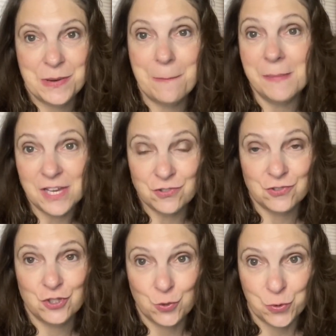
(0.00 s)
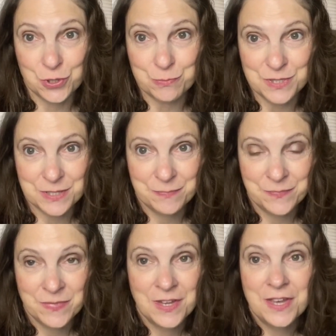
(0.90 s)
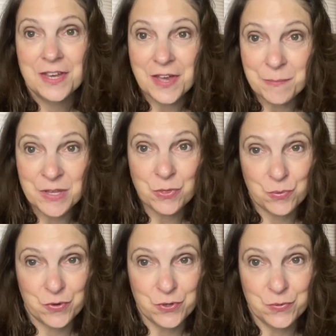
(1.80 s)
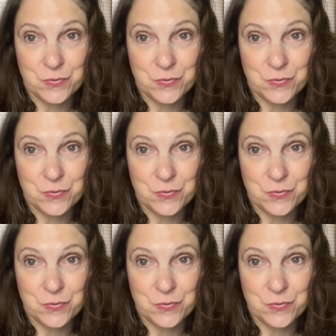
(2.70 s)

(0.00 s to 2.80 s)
major storms coming through.